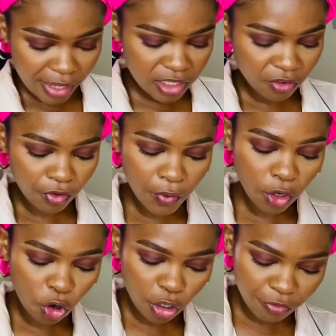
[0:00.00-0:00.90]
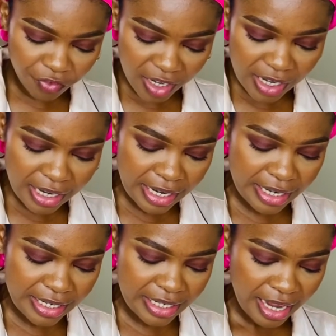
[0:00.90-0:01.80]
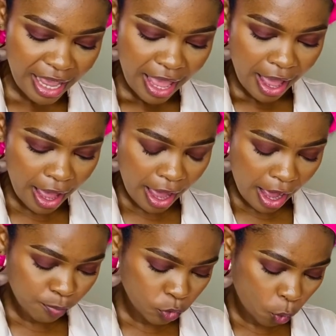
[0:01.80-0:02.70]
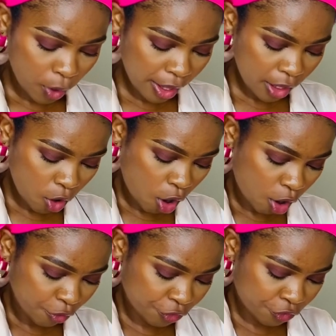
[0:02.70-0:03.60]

It's a very convenient way of